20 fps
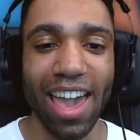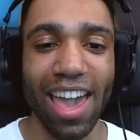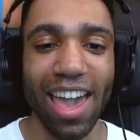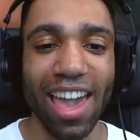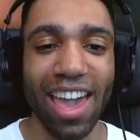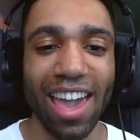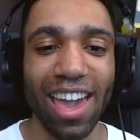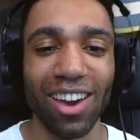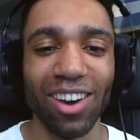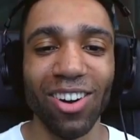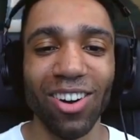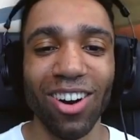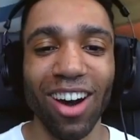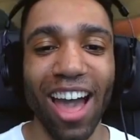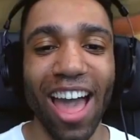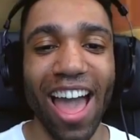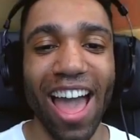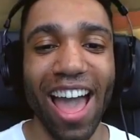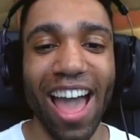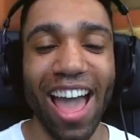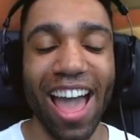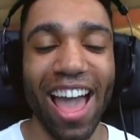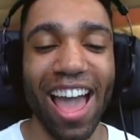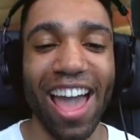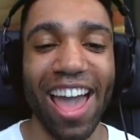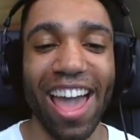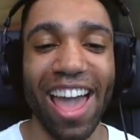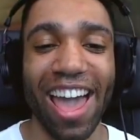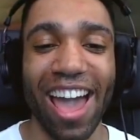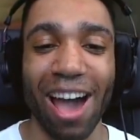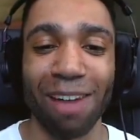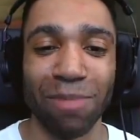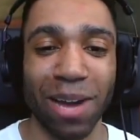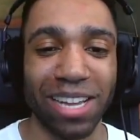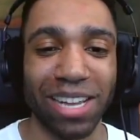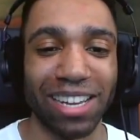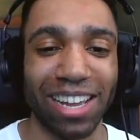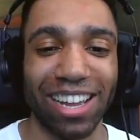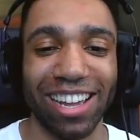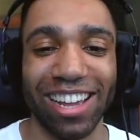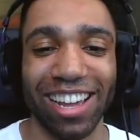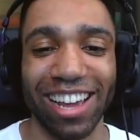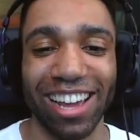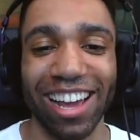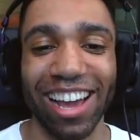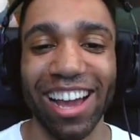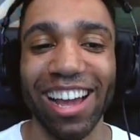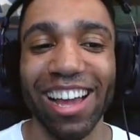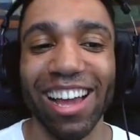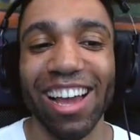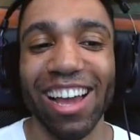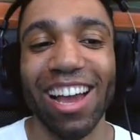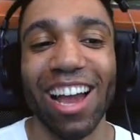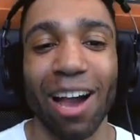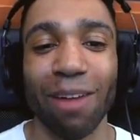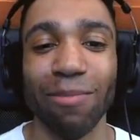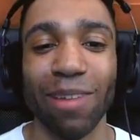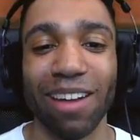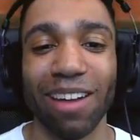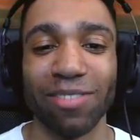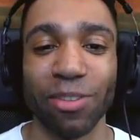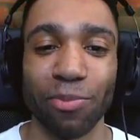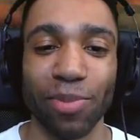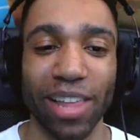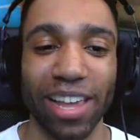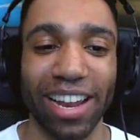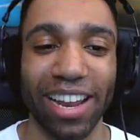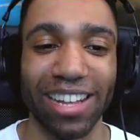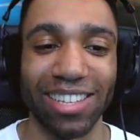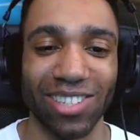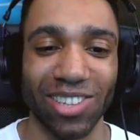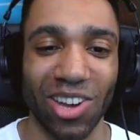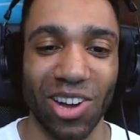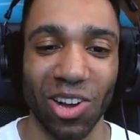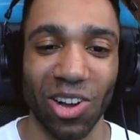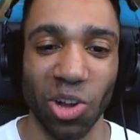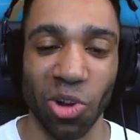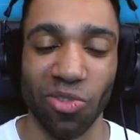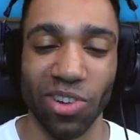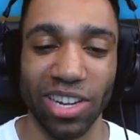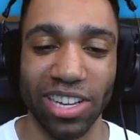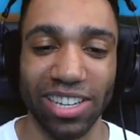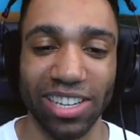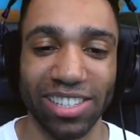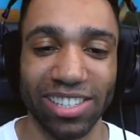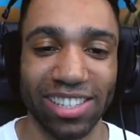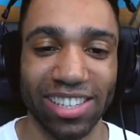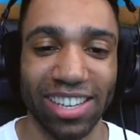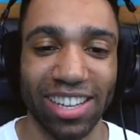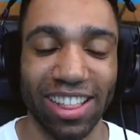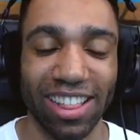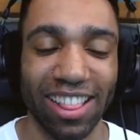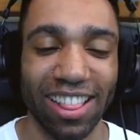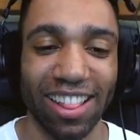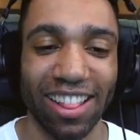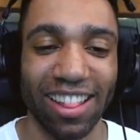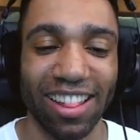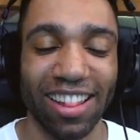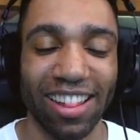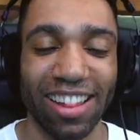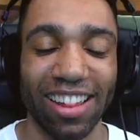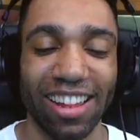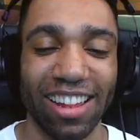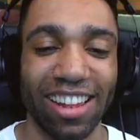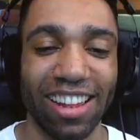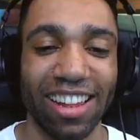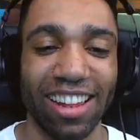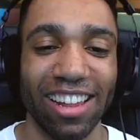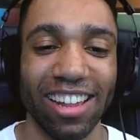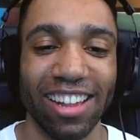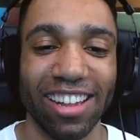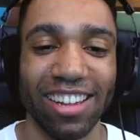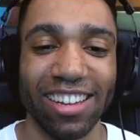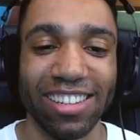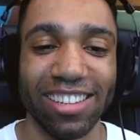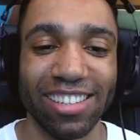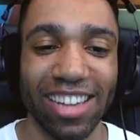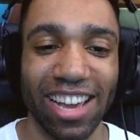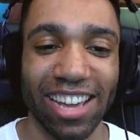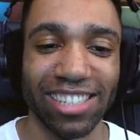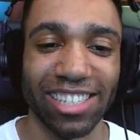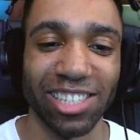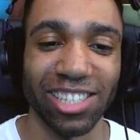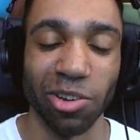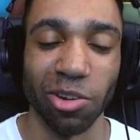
Hey! I might have to play that song over this. That